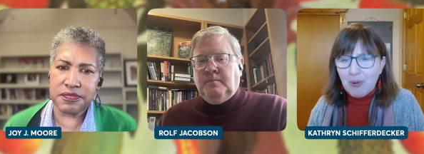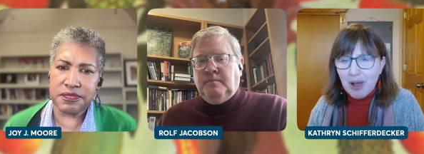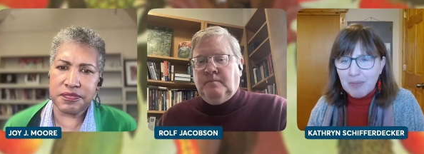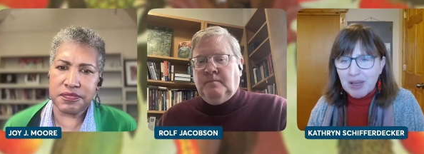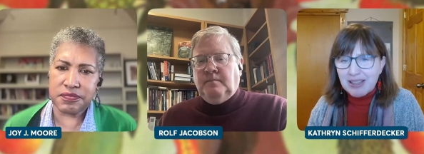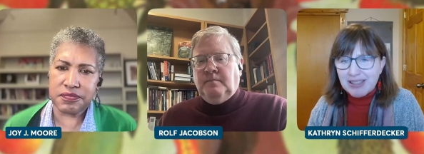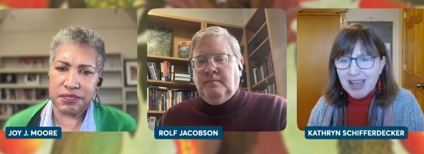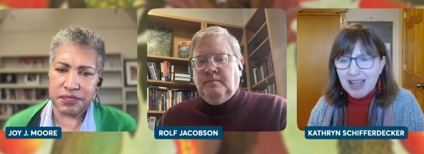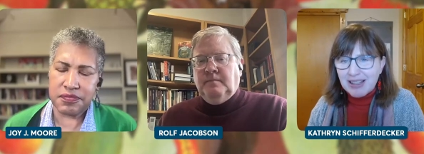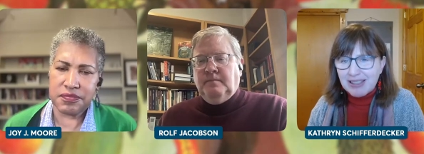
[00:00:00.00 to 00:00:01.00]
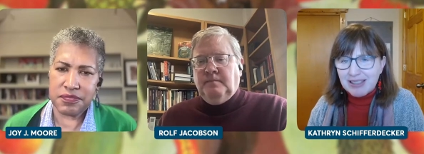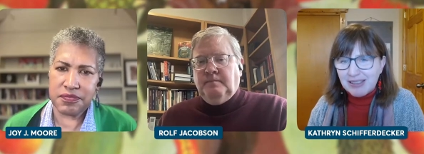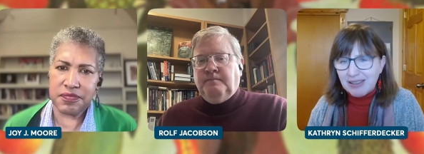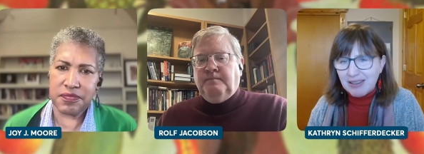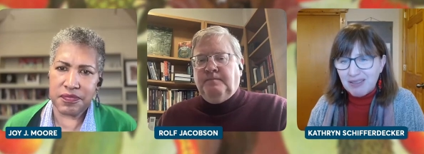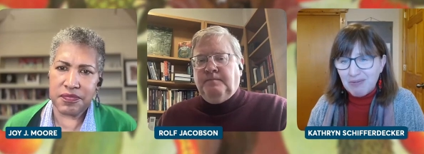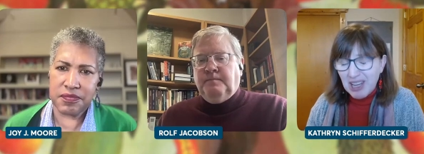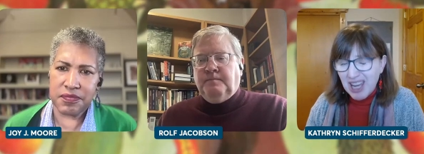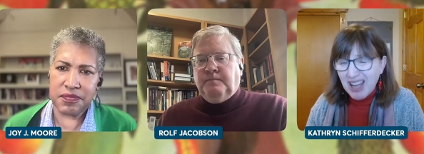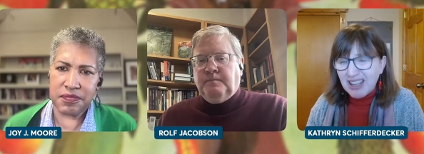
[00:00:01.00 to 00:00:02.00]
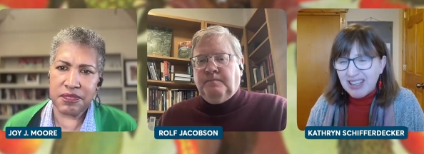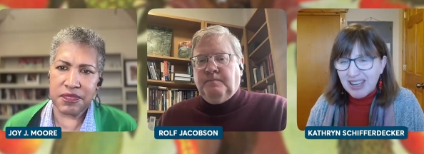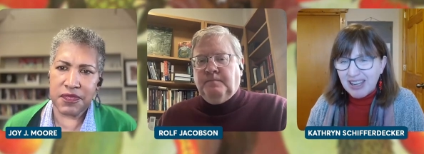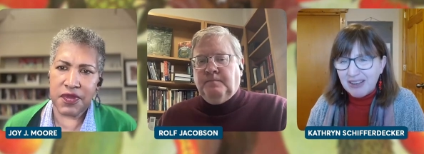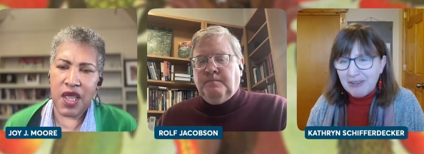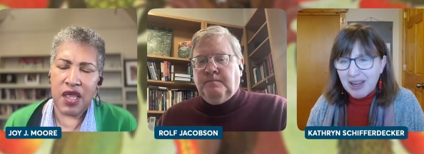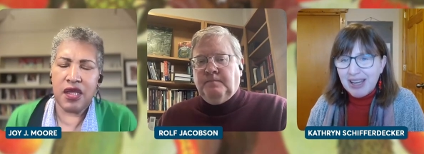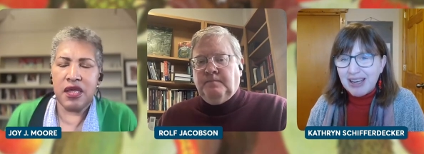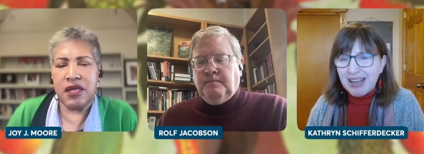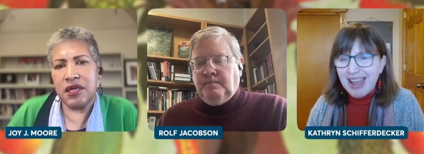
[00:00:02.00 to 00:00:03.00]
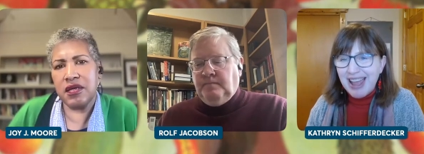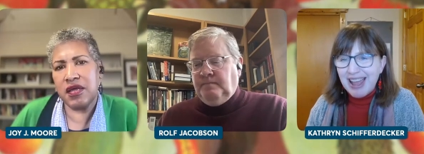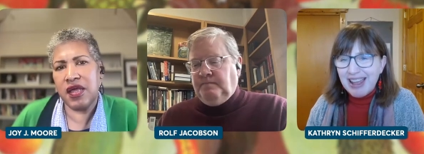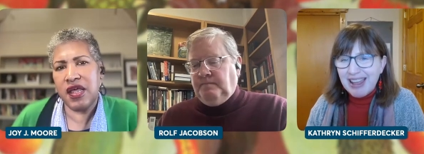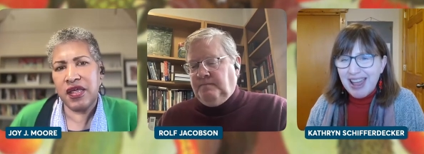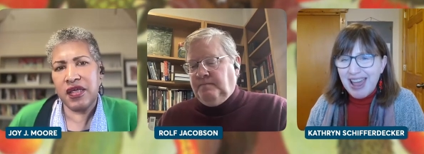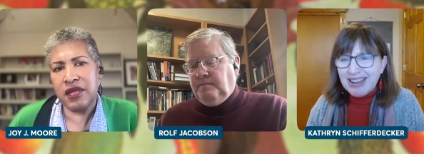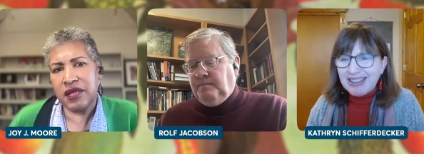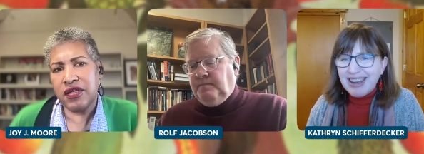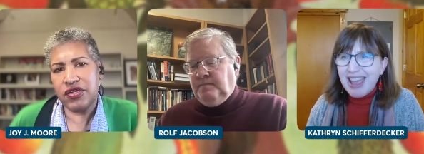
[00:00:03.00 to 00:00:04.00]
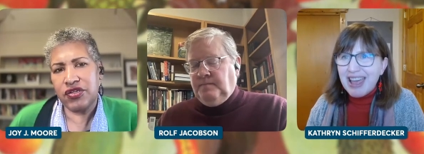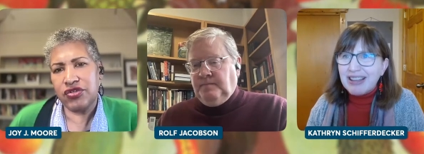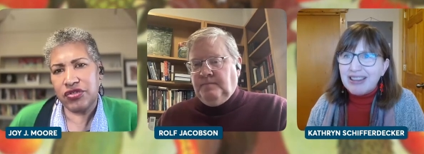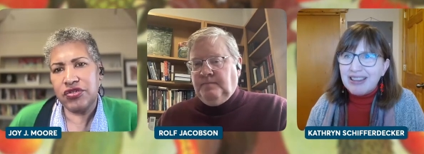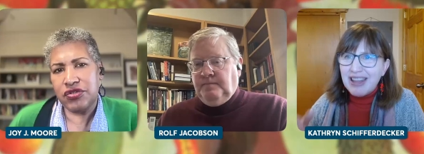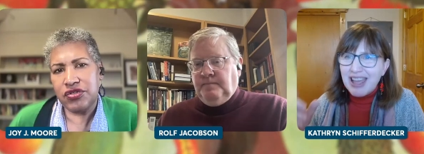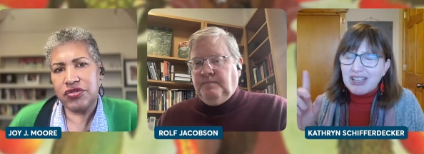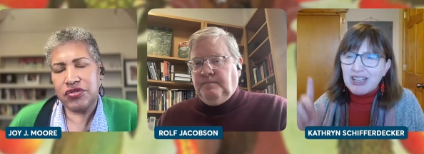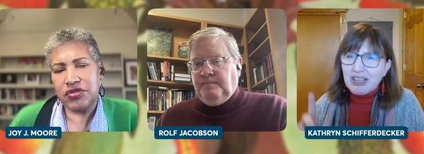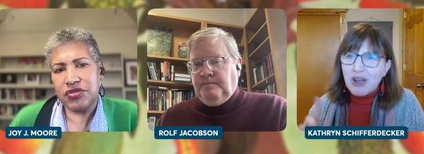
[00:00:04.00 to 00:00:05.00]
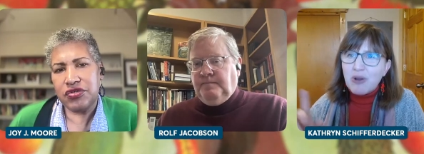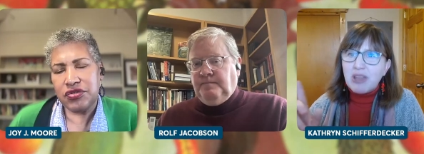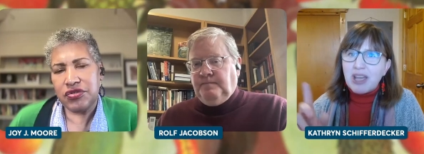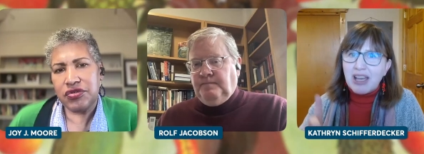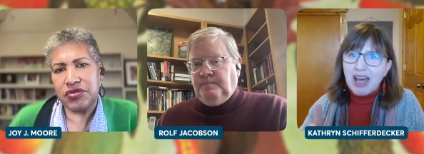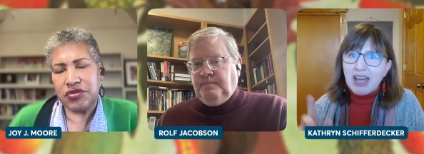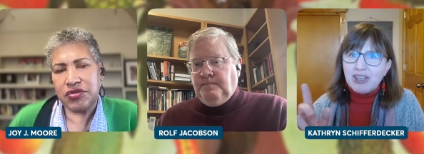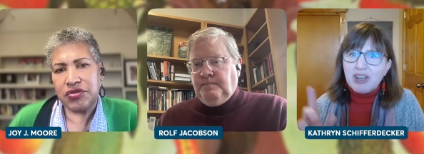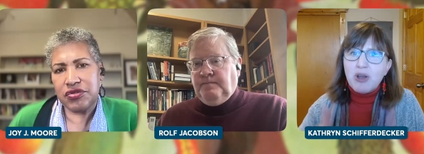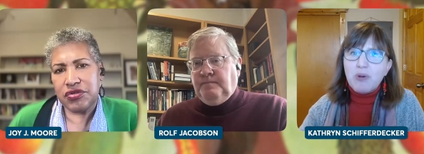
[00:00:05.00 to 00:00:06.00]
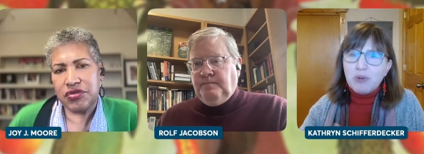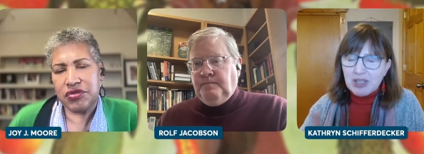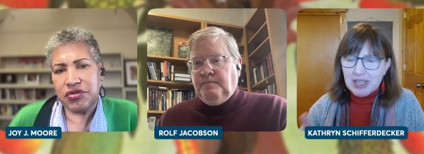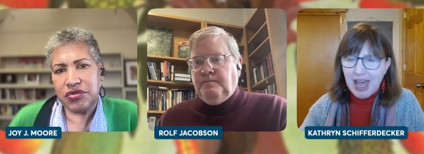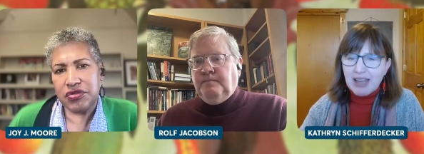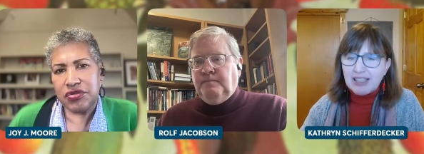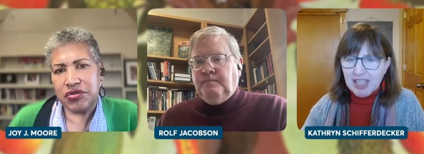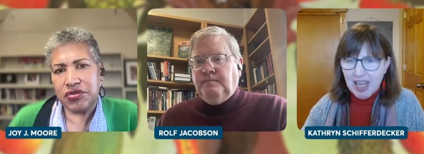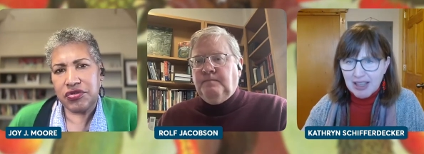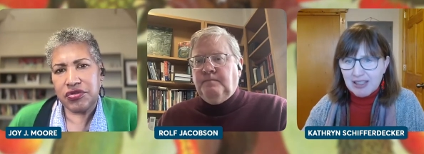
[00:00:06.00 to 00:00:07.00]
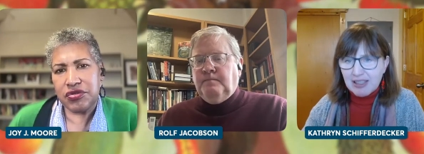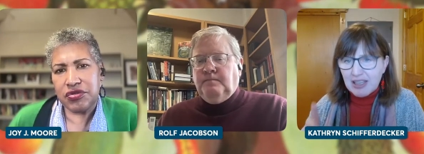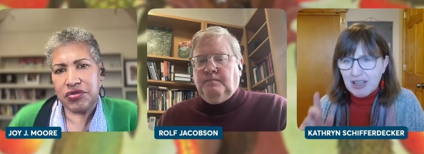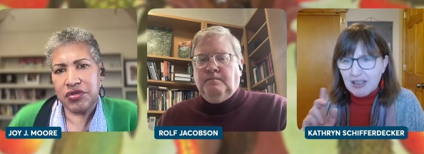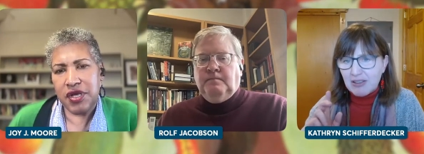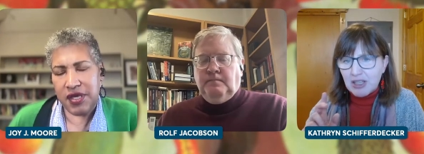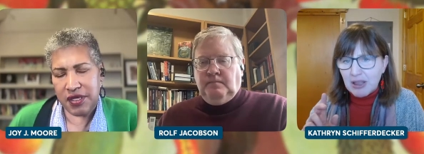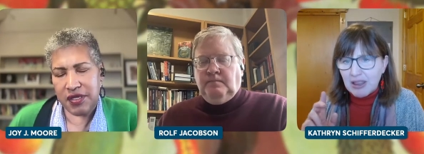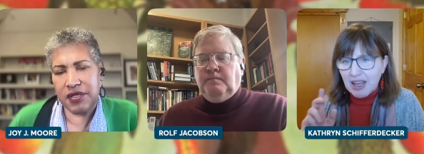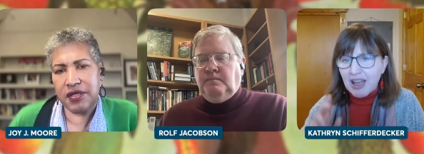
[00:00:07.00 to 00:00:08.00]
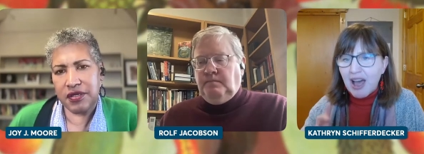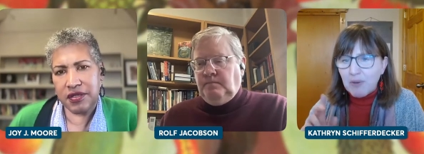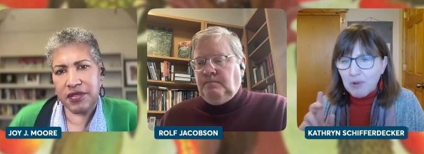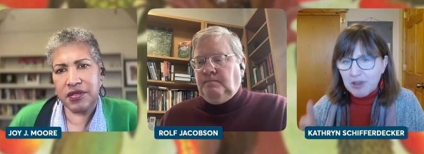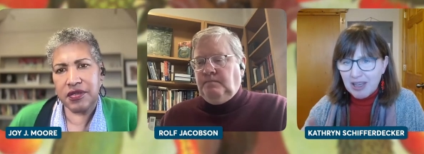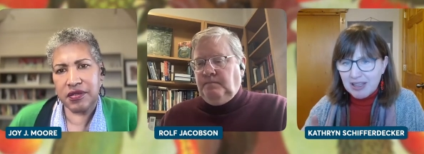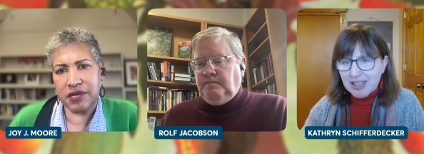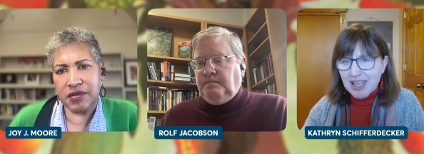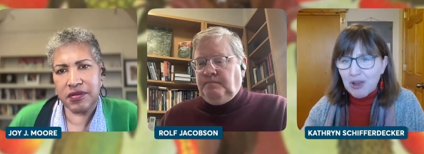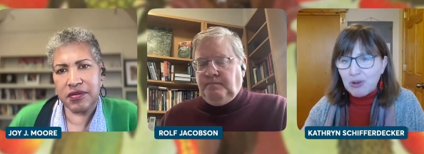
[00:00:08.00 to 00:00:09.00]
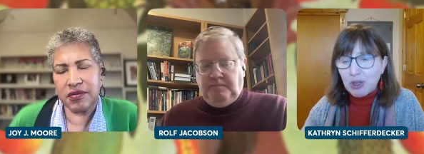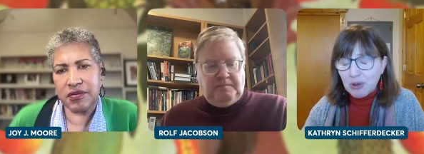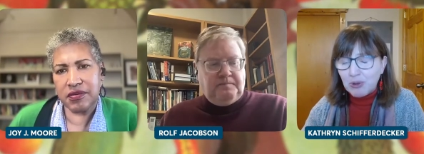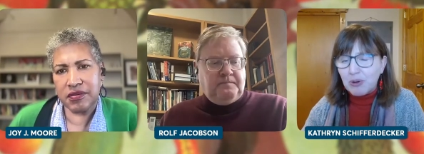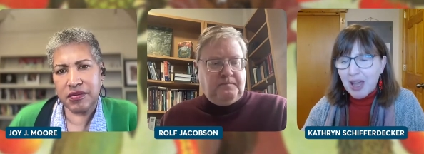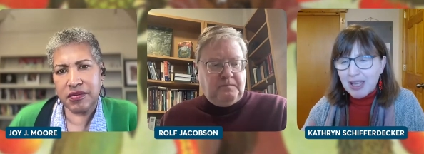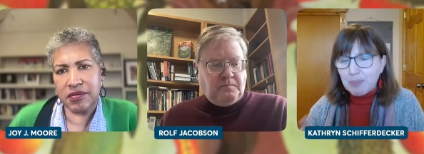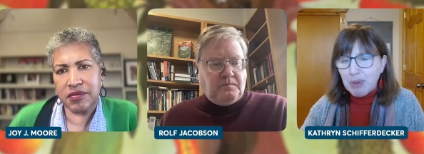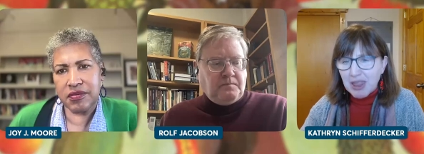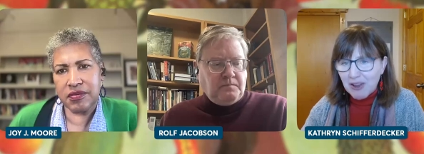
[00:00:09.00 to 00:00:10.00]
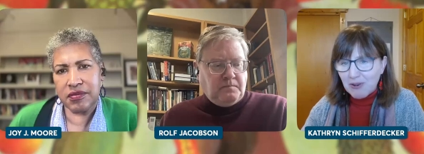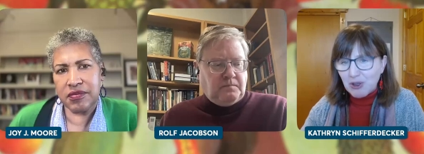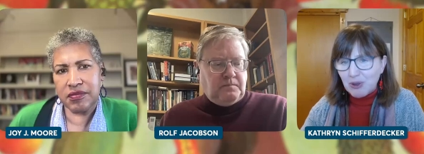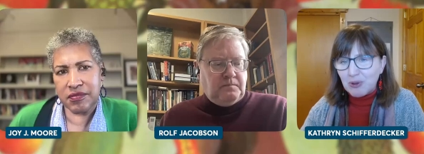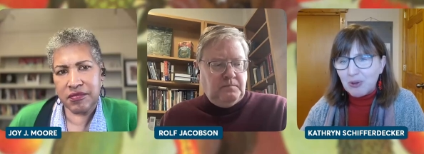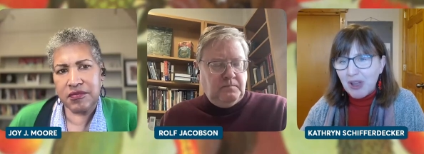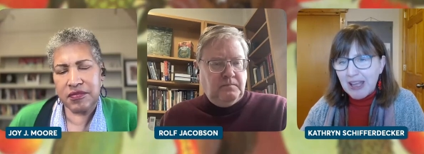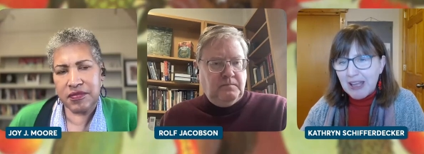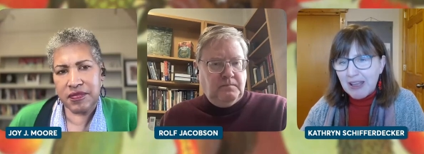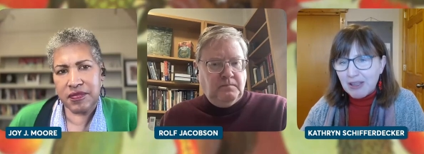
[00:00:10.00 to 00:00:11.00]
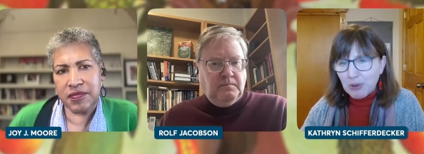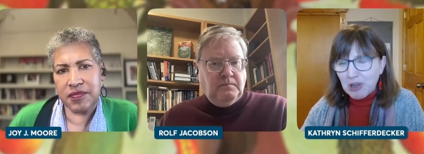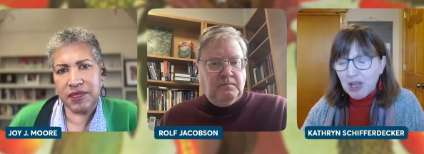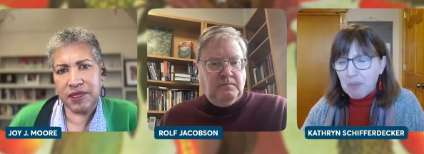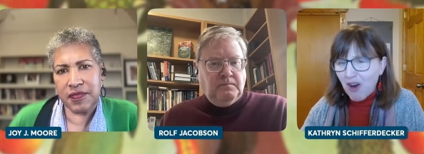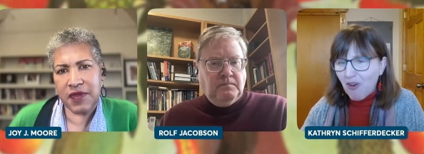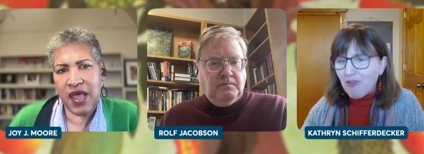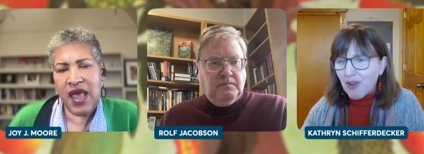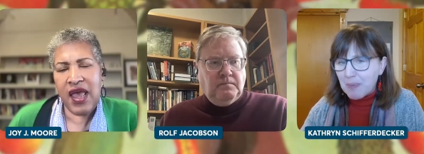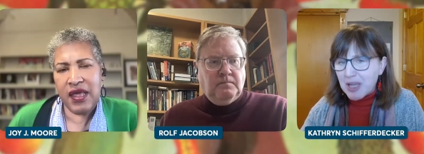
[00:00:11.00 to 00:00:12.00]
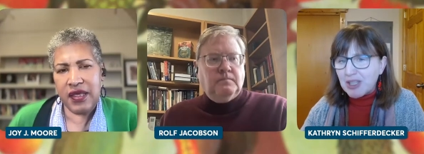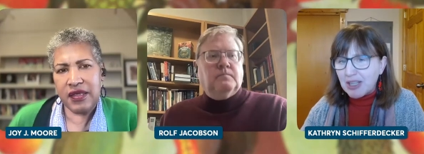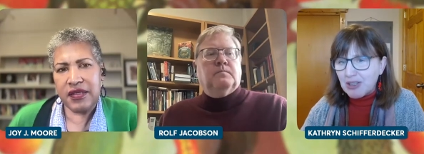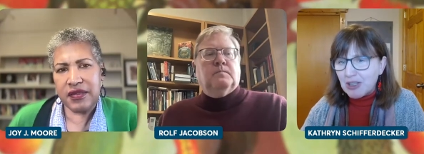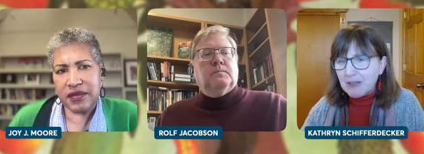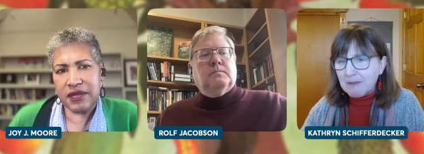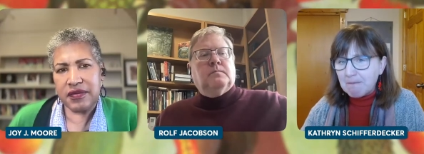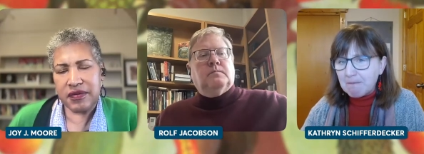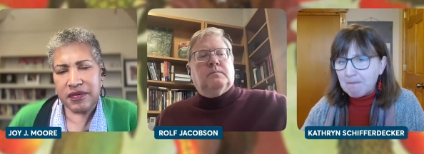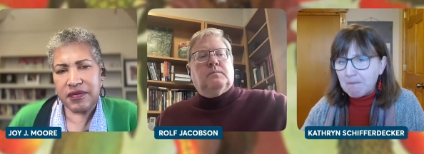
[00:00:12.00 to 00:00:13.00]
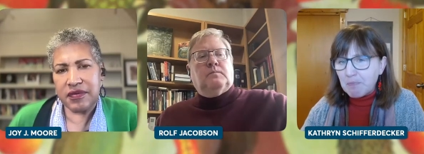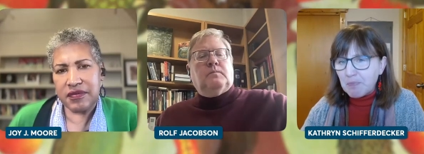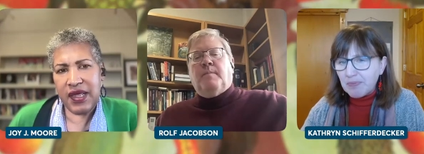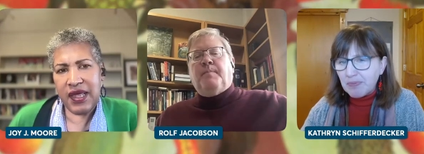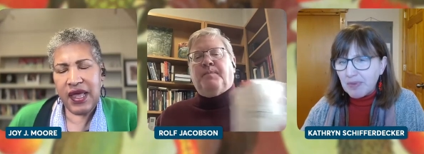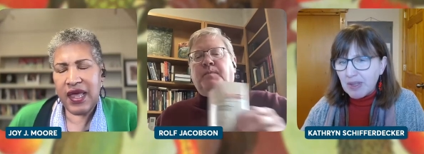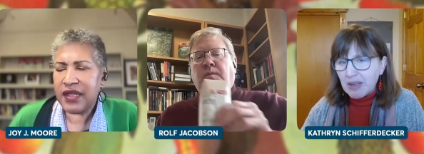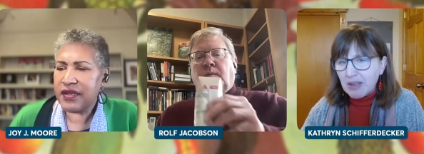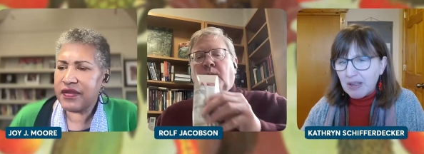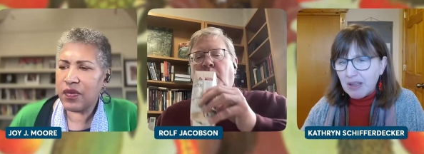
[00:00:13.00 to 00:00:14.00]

Speaker 1: a while because that's reality, right? And to know that God knows that sense, that God is there too, has been there too, is a really powerful message.
Speaker 2: And